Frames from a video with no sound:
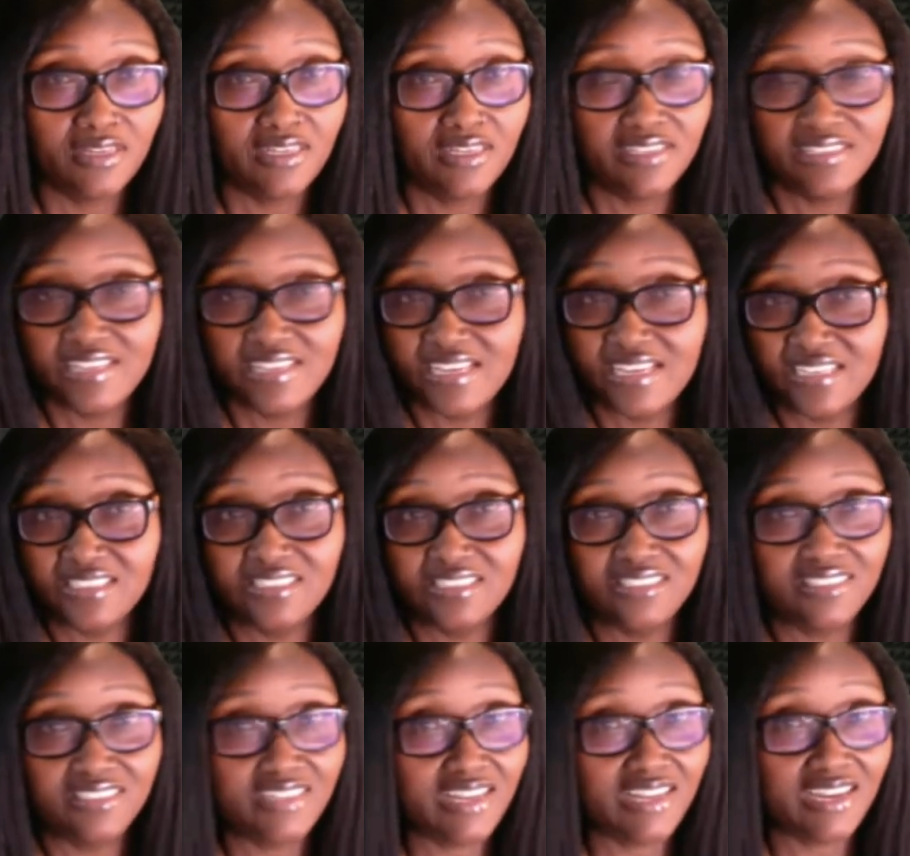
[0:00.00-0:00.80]
That is
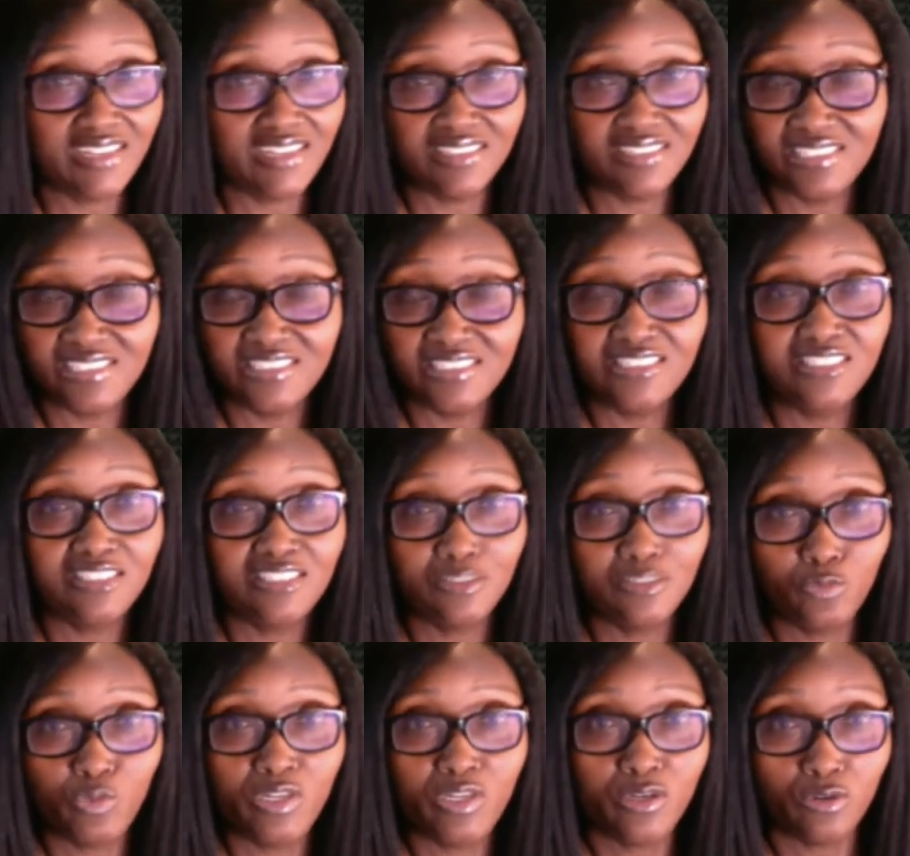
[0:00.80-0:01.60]
not,
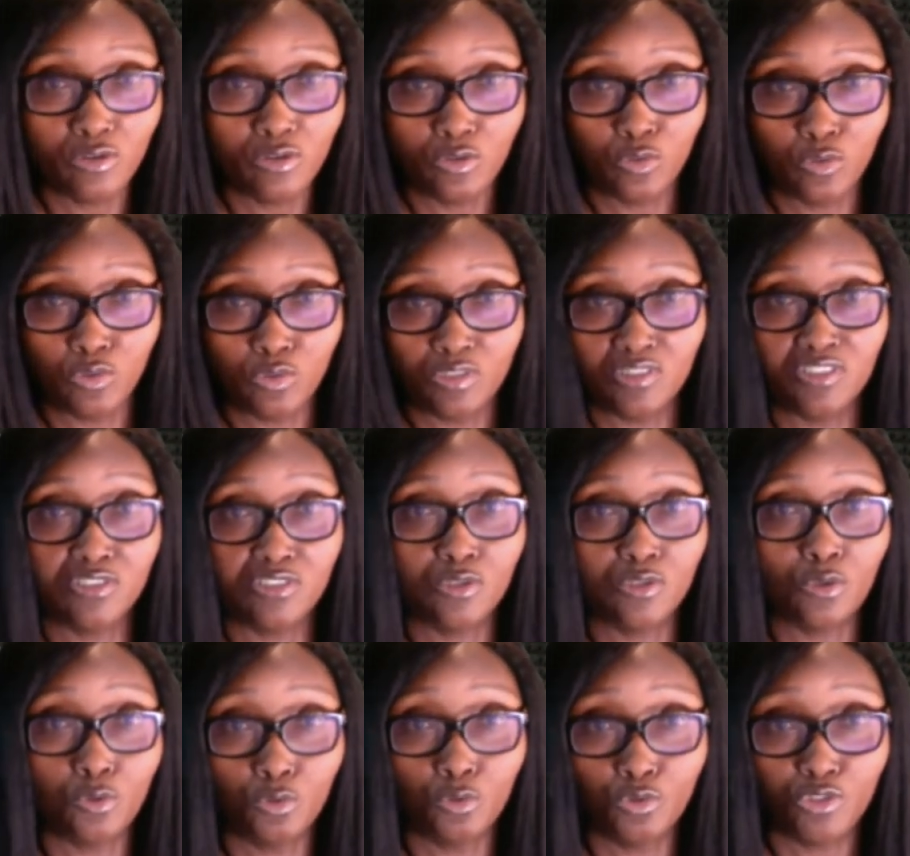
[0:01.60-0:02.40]
we don't own a
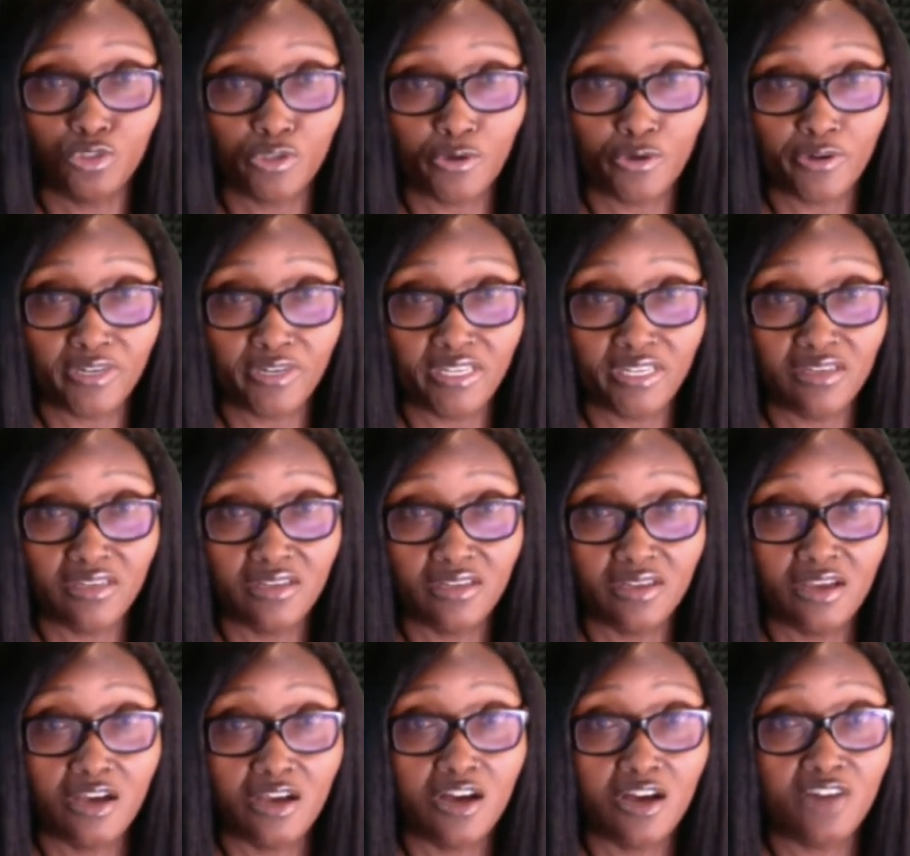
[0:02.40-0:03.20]
soul journey
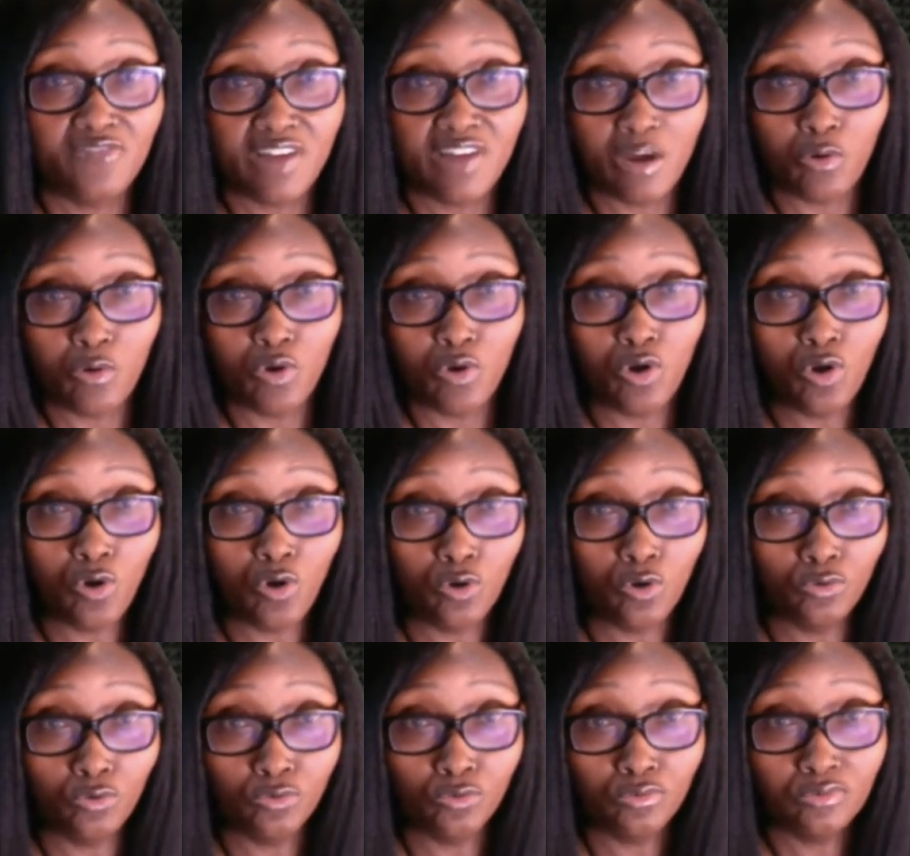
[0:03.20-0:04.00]
of our
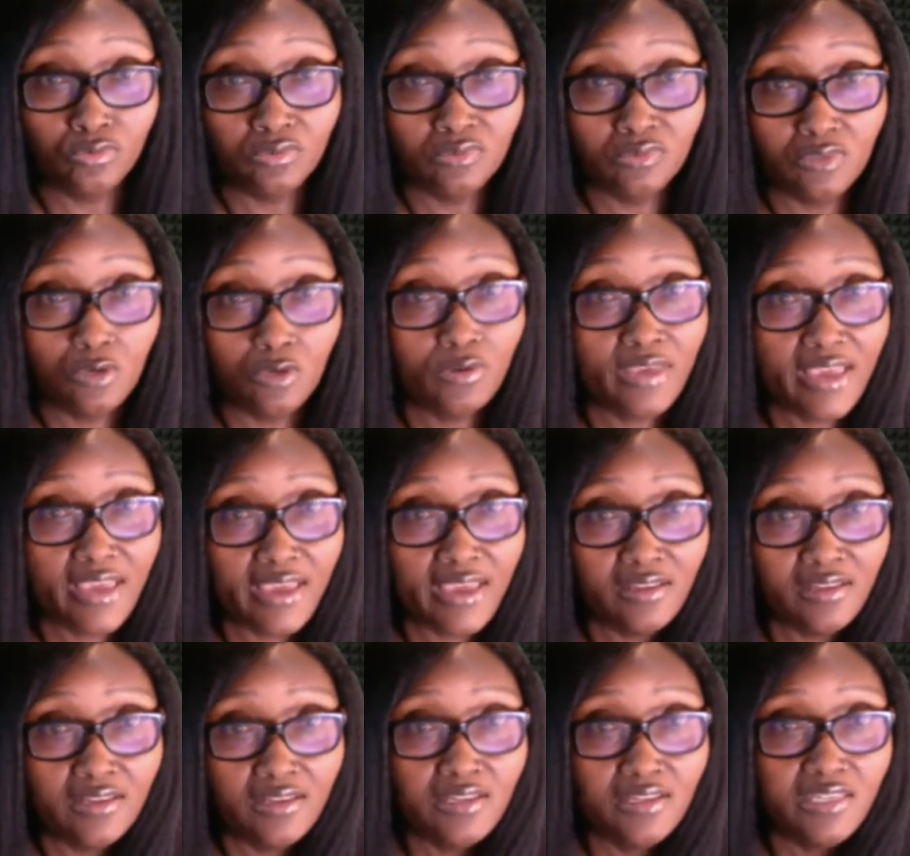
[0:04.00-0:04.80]
own. Okay,
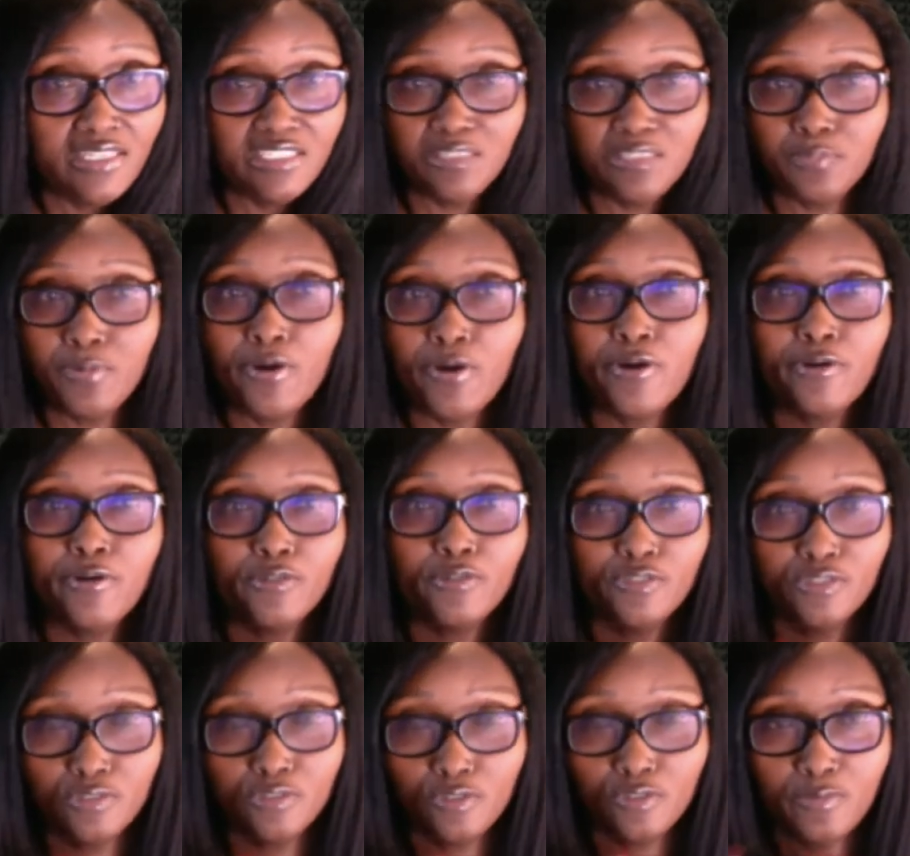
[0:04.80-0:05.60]
it's
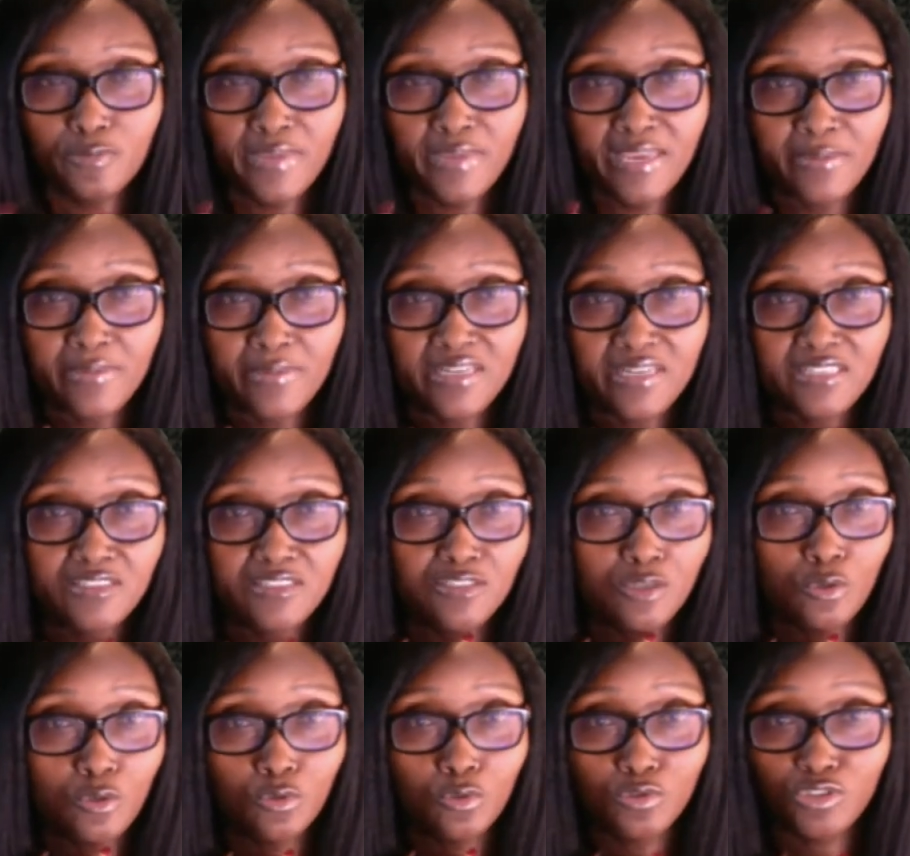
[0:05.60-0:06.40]
personal, baby. This
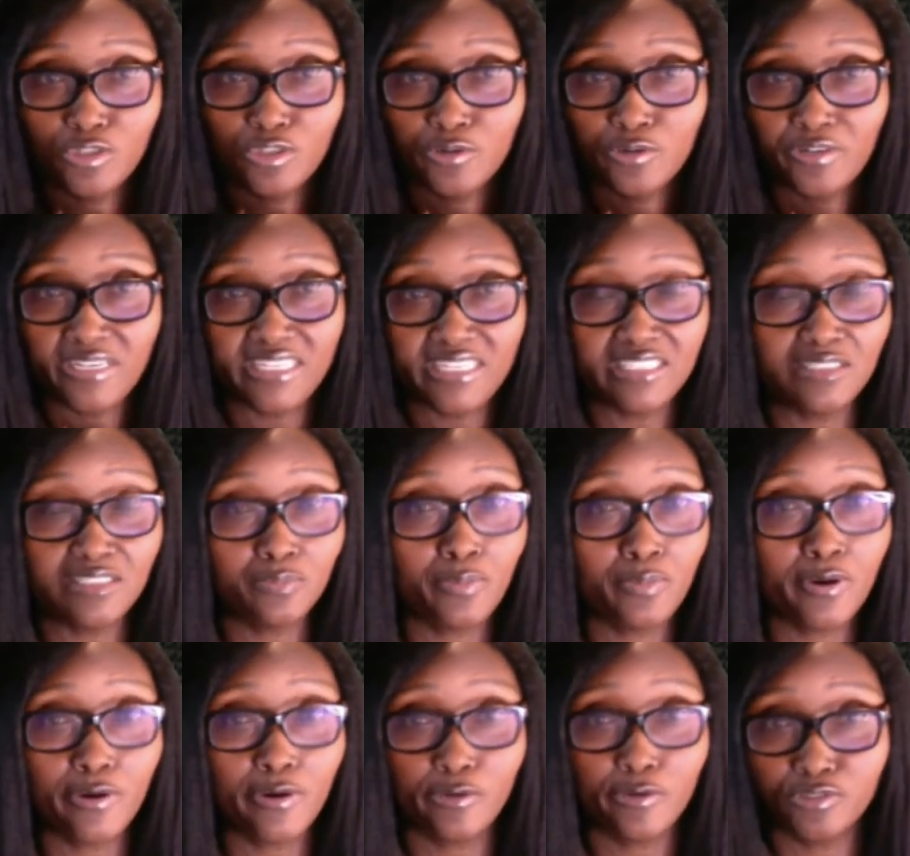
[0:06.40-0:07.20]
soul journey is
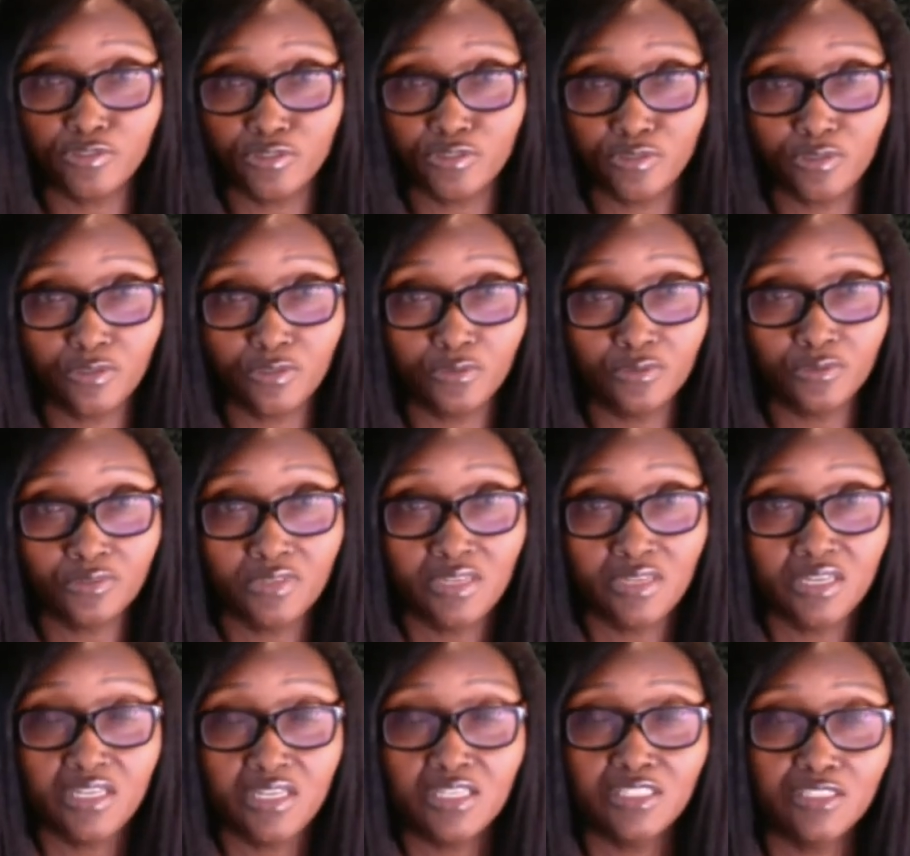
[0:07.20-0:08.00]
personal.
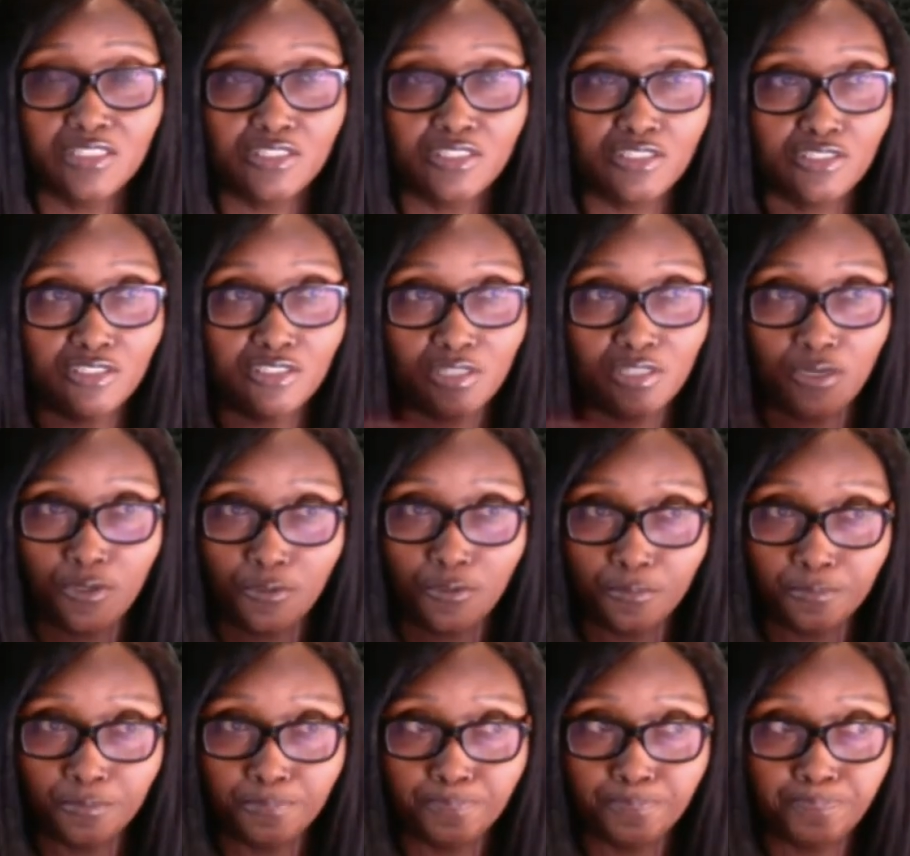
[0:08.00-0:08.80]

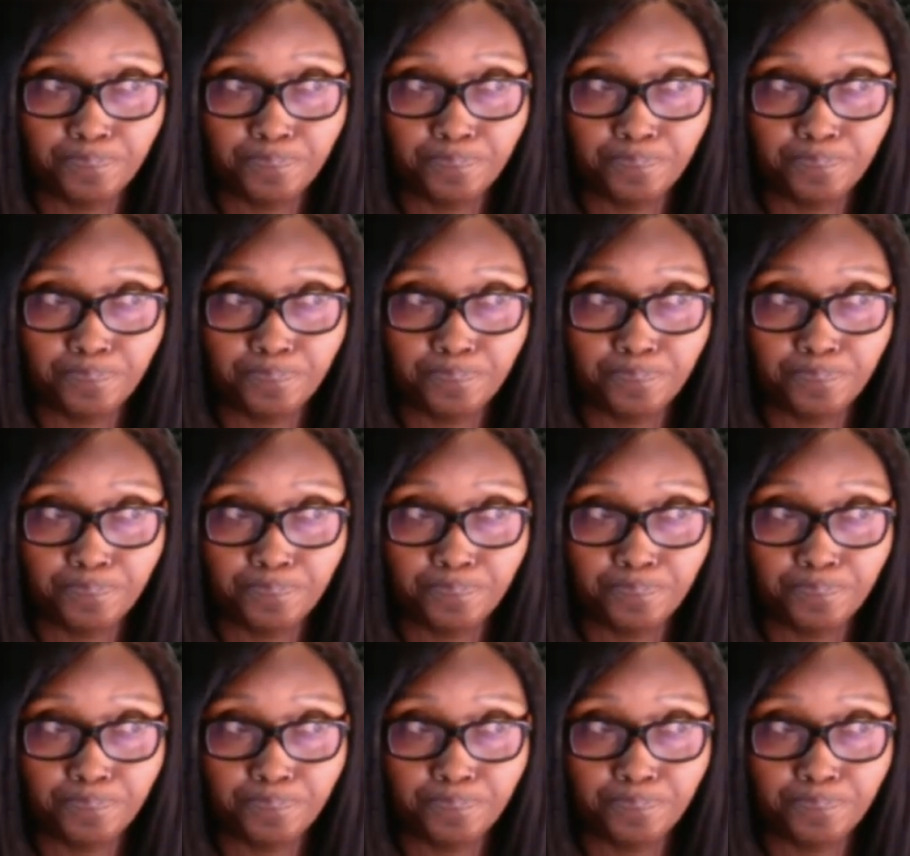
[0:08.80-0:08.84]
So